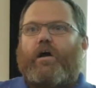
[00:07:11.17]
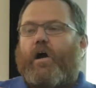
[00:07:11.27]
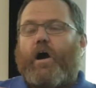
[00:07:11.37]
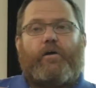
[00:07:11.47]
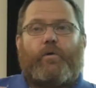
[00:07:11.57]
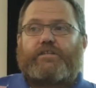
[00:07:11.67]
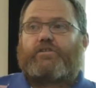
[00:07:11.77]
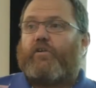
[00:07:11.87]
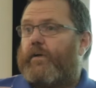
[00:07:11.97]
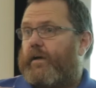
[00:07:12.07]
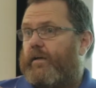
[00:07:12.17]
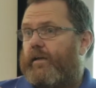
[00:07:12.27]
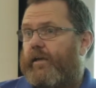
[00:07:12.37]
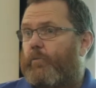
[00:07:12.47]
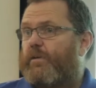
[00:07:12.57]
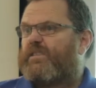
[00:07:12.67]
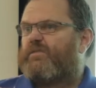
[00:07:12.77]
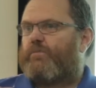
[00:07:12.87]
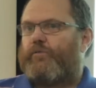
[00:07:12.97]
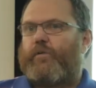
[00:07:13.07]
I always offer helmets
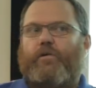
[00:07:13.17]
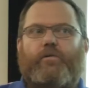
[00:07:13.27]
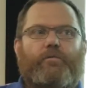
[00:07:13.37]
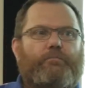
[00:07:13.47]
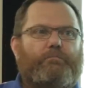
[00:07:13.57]
referral,